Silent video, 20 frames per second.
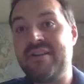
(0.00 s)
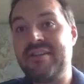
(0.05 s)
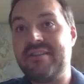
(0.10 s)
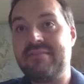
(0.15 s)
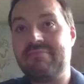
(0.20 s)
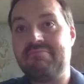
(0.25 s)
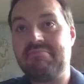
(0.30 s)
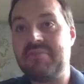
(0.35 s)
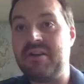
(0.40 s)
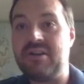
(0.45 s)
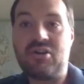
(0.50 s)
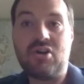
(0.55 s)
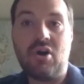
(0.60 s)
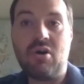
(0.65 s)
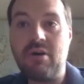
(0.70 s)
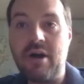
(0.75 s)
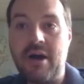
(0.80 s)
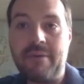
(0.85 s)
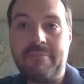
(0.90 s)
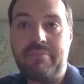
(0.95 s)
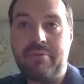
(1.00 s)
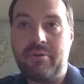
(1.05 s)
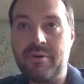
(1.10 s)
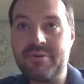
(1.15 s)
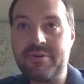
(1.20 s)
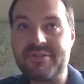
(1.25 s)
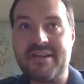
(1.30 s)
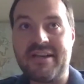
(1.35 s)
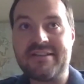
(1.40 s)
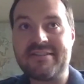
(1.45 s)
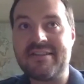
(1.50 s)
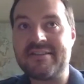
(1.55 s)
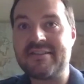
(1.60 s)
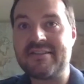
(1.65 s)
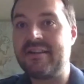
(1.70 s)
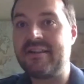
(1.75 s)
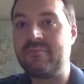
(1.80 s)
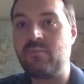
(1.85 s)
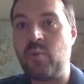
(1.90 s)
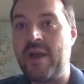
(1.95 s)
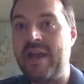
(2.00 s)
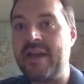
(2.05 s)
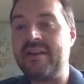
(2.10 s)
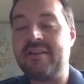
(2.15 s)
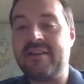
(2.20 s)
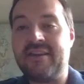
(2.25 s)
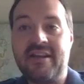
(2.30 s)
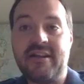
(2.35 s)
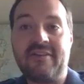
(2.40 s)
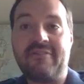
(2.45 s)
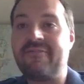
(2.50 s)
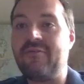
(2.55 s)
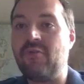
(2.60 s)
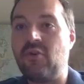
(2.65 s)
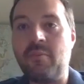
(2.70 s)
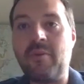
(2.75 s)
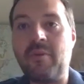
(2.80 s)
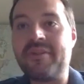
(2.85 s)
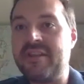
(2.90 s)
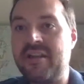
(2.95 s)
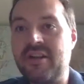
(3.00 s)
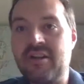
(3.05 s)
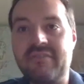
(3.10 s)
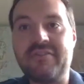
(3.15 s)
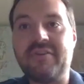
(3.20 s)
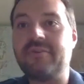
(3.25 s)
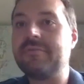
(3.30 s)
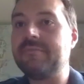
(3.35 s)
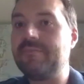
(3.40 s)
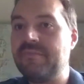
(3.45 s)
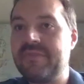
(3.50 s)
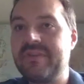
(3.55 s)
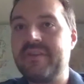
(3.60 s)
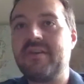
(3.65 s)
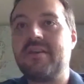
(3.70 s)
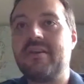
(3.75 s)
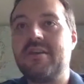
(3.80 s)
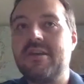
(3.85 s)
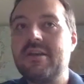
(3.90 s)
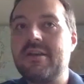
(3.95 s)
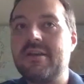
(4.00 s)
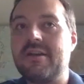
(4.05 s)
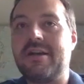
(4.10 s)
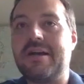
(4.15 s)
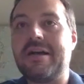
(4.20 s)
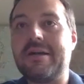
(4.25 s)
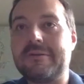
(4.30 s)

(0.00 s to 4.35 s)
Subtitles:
the co-op process as a way to get a 4-month interview out